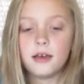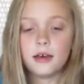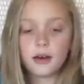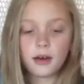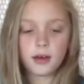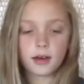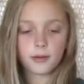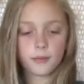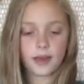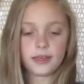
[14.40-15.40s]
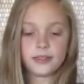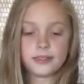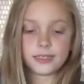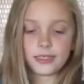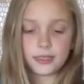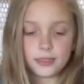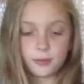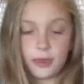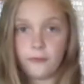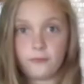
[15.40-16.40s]
my chickens.
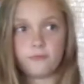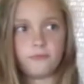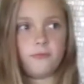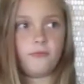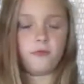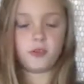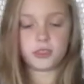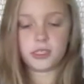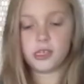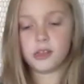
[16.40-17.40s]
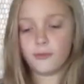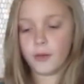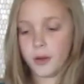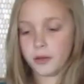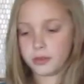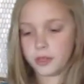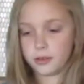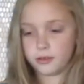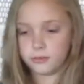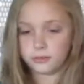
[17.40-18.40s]
We have 14 of them out
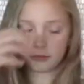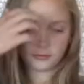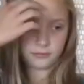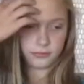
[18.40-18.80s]
there. We